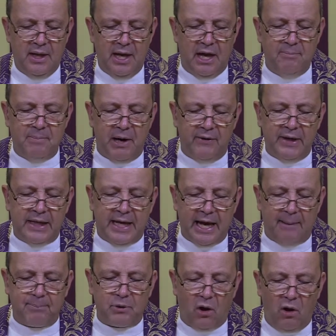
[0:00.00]
And Mary
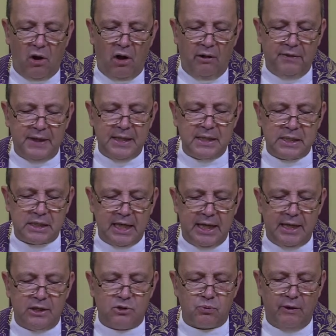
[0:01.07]
kept all these
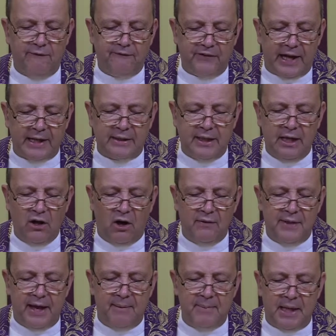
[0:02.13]
things, reflecting on
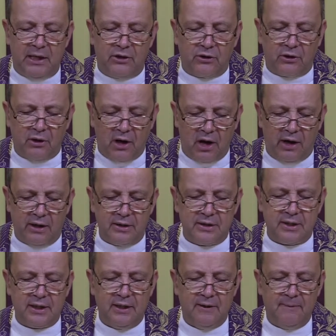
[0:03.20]
them in her heart.